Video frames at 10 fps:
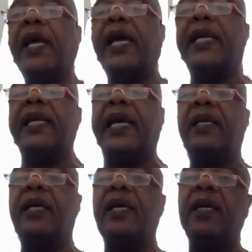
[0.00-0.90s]
And
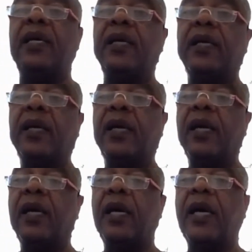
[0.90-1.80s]
that if
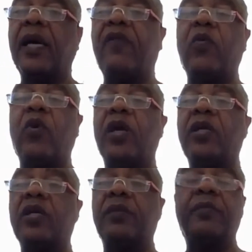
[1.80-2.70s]
I want
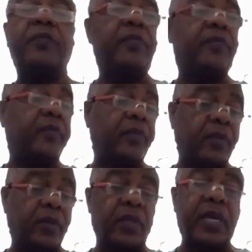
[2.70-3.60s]
to
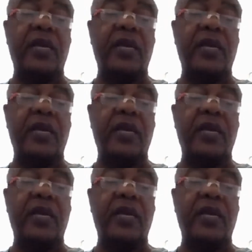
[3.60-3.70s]
get